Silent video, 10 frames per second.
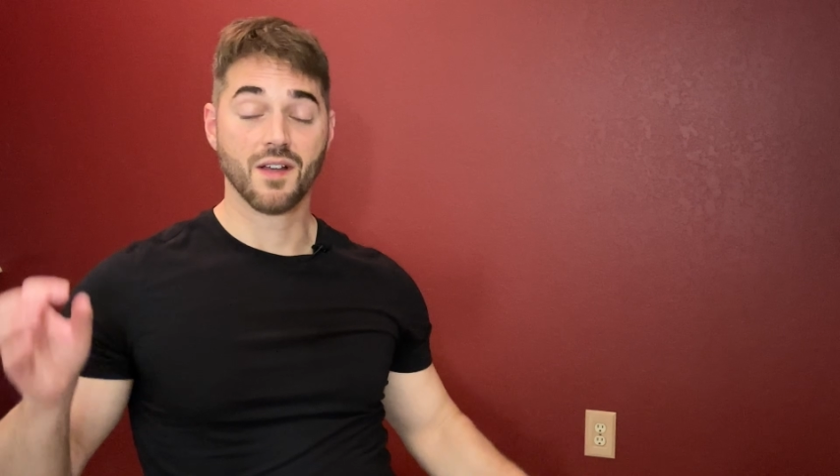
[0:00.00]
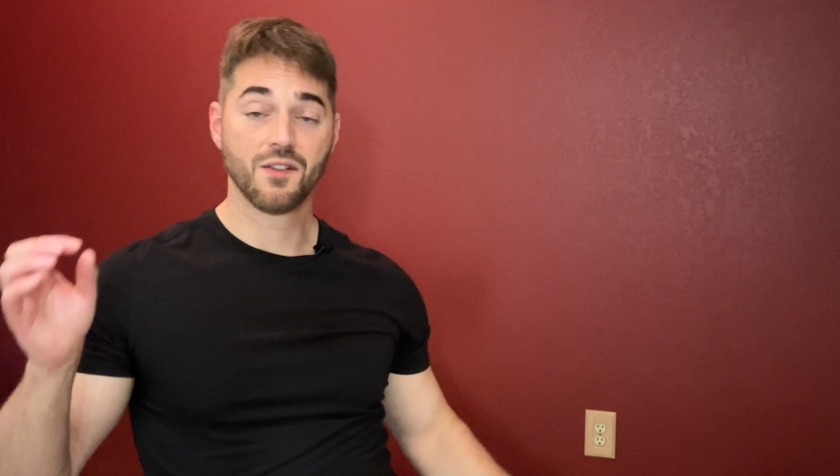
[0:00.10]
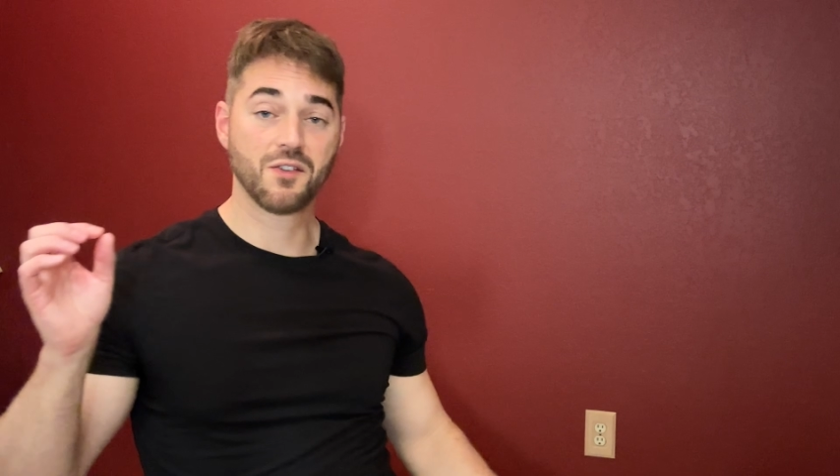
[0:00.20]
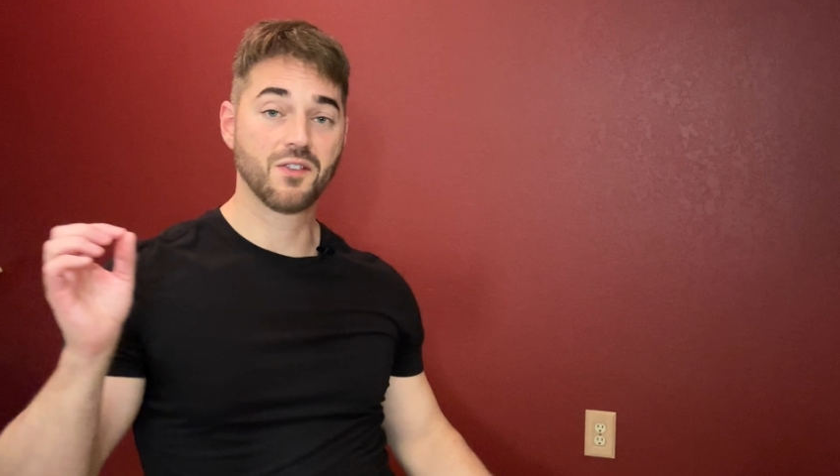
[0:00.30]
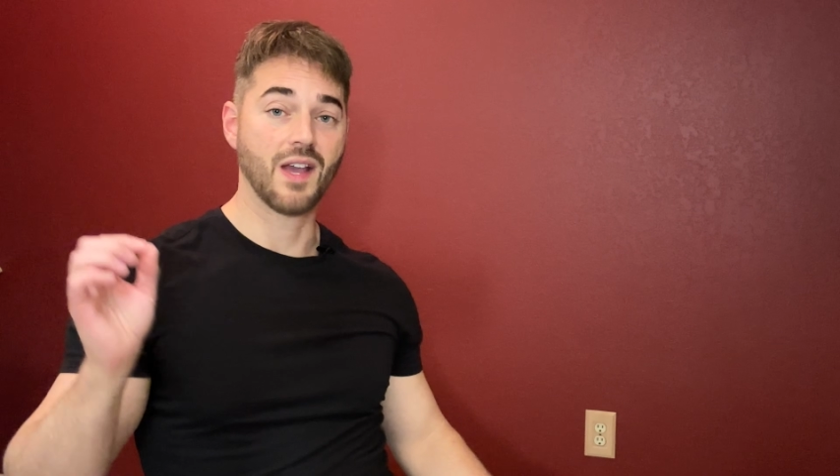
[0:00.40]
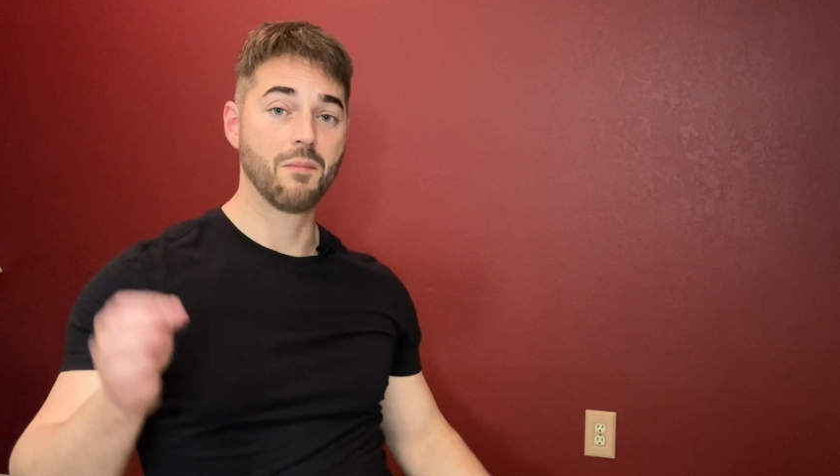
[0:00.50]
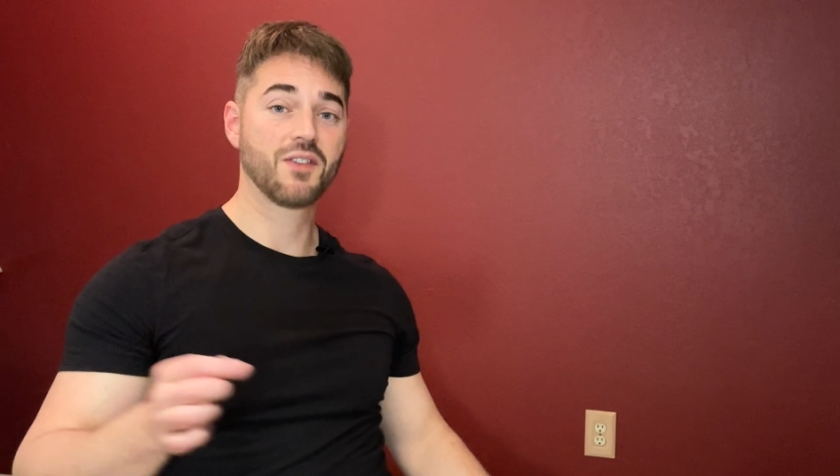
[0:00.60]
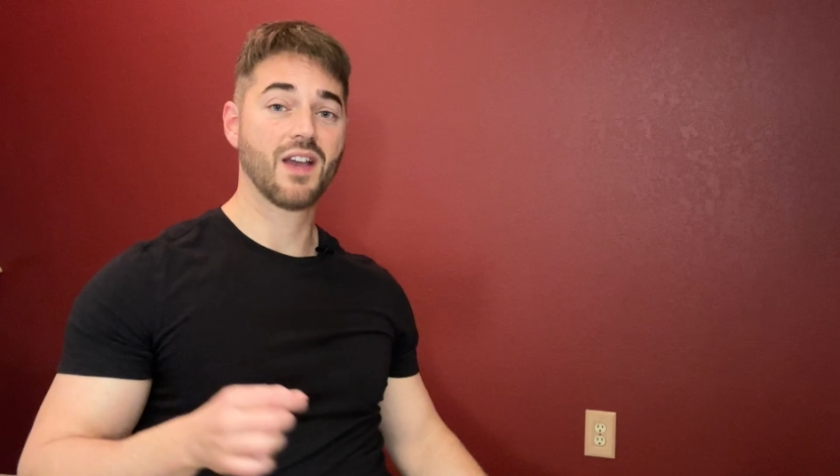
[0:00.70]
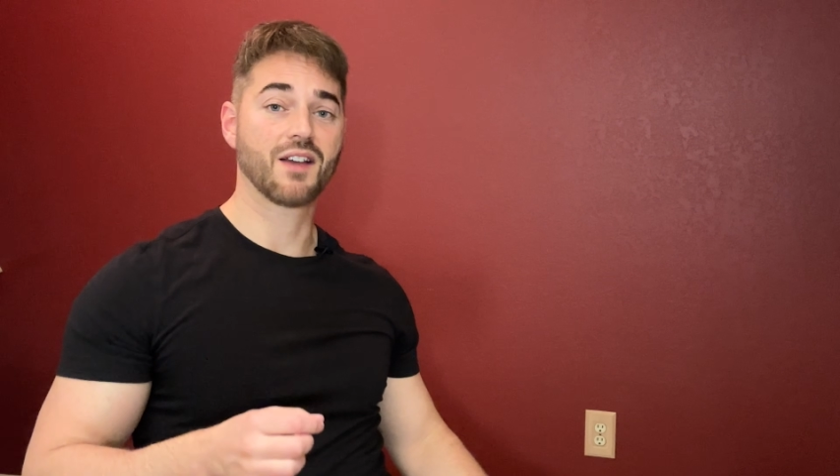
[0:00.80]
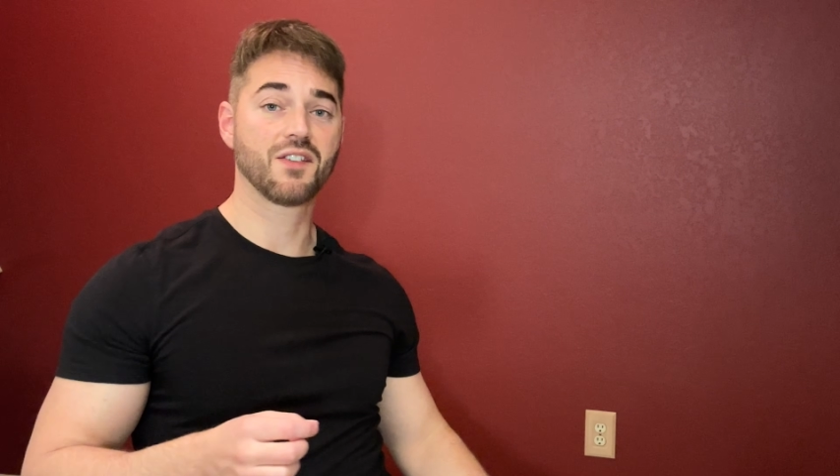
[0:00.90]
same
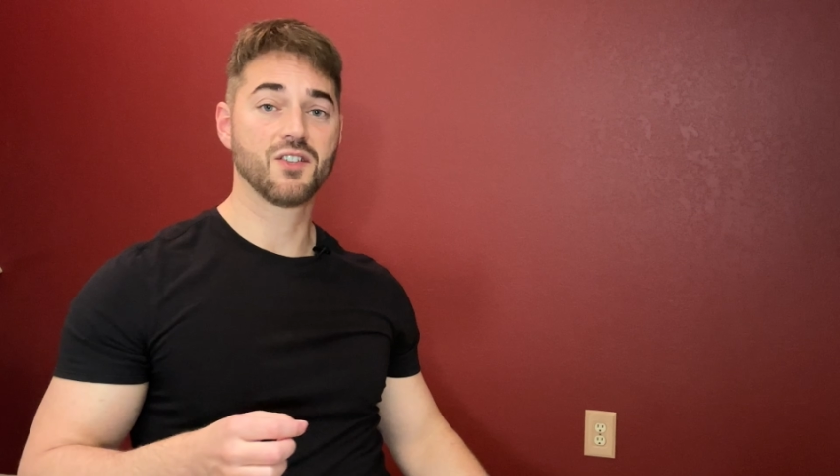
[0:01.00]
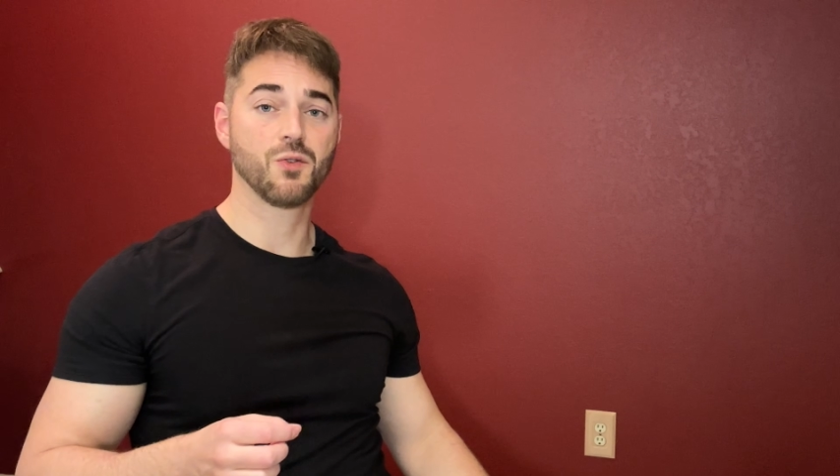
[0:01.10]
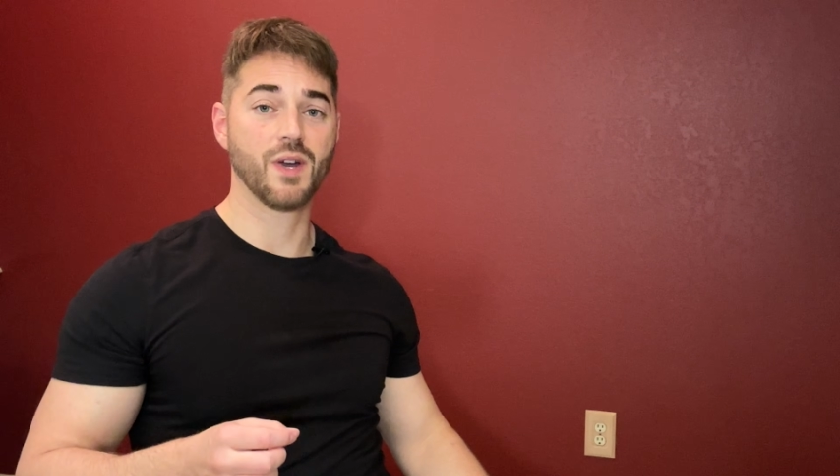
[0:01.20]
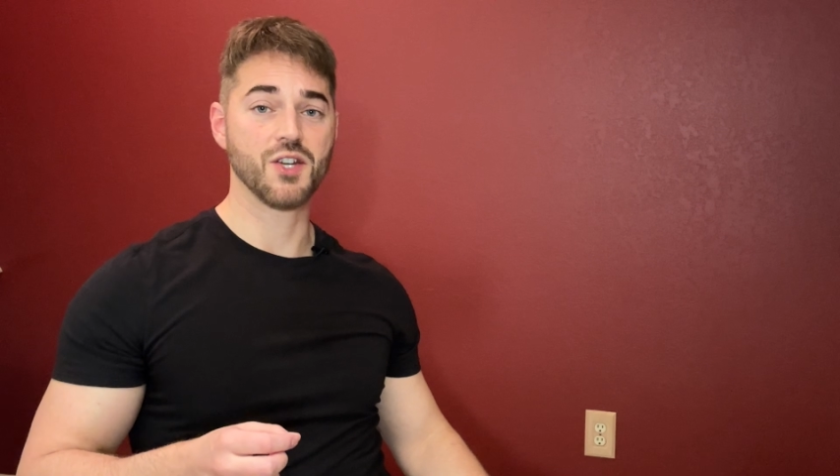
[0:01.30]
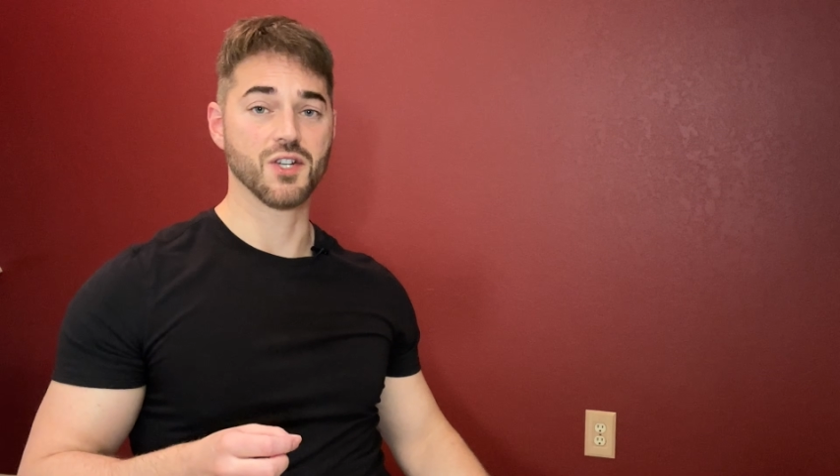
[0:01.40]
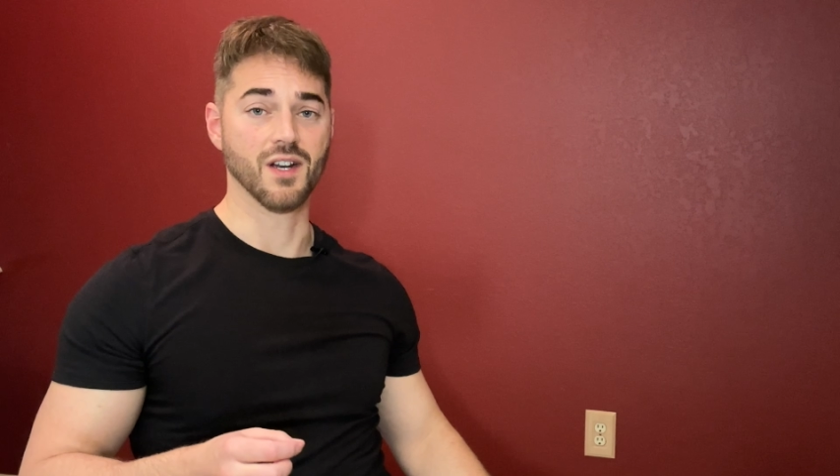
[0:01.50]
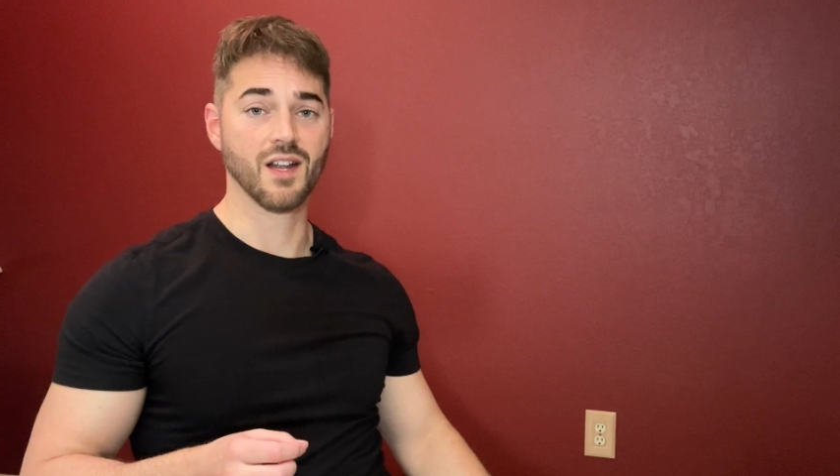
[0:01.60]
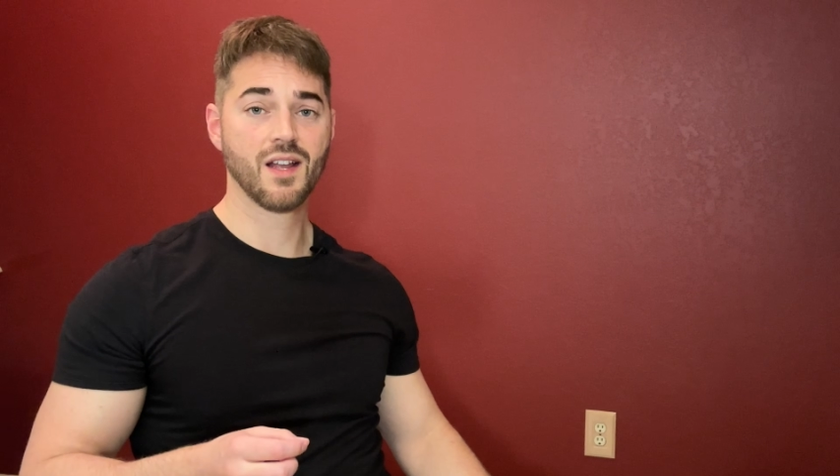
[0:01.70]
exact situation.